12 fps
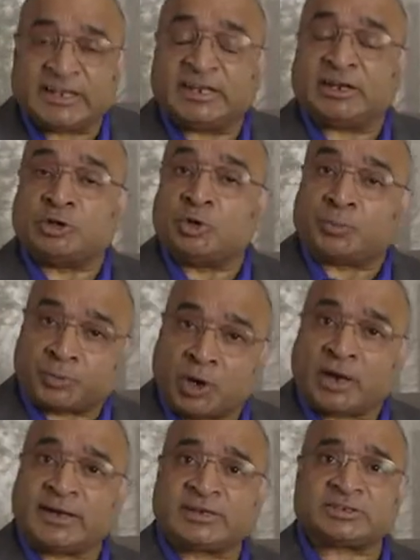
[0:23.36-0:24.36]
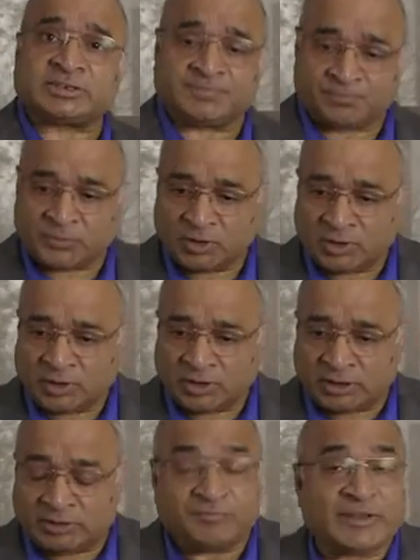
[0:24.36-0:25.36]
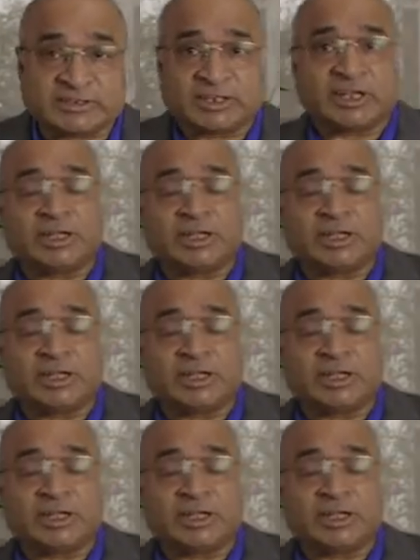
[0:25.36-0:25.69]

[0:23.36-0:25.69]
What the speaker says: in a new product, investing